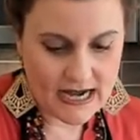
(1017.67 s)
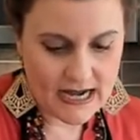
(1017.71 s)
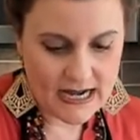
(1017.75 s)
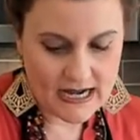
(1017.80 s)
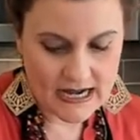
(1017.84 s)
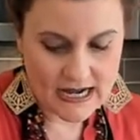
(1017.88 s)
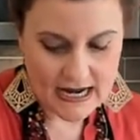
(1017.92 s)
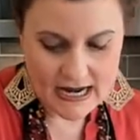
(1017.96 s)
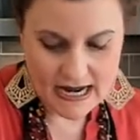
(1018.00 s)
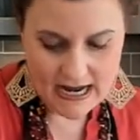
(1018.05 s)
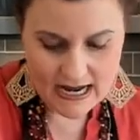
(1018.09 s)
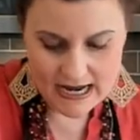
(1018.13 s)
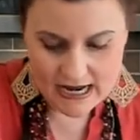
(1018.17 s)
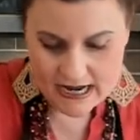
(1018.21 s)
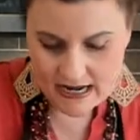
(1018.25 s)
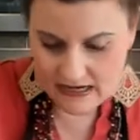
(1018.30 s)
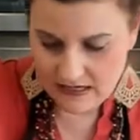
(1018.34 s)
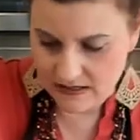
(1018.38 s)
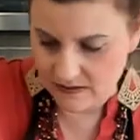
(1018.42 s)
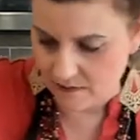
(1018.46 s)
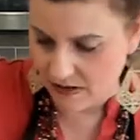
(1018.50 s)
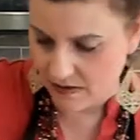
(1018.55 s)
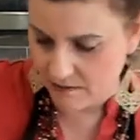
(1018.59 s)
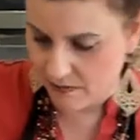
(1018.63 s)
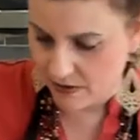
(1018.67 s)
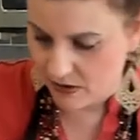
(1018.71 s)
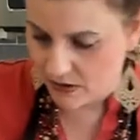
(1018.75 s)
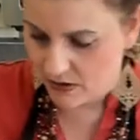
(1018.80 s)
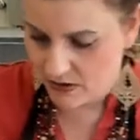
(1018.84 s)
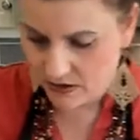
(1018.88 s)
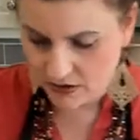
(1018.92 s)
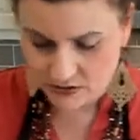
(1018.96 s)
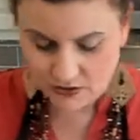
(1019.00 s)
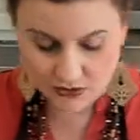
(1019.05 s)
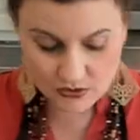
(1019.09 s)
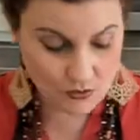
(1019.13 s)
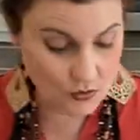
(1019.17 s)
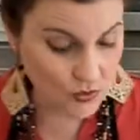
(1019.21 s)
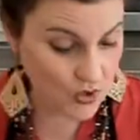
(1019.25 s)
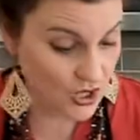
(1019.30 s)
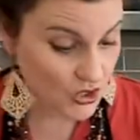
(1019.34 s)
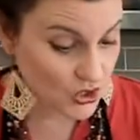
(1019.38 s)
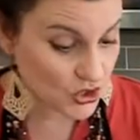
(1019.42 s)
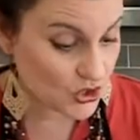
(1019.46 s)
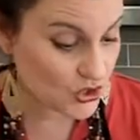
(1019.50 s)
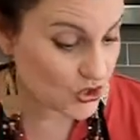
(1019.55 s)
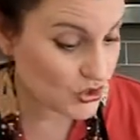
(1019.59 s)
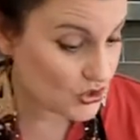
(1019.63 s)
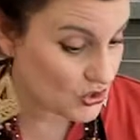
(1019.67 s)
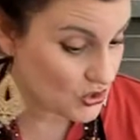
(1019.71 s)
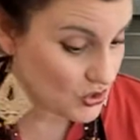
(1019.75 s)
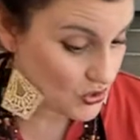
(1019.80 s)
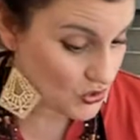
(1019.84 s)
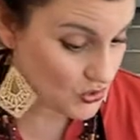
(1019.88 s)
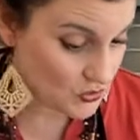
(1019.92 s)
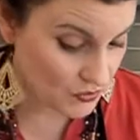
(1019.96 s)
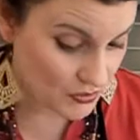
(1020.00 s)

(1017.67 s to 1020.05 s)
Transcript: and my butternut squash soup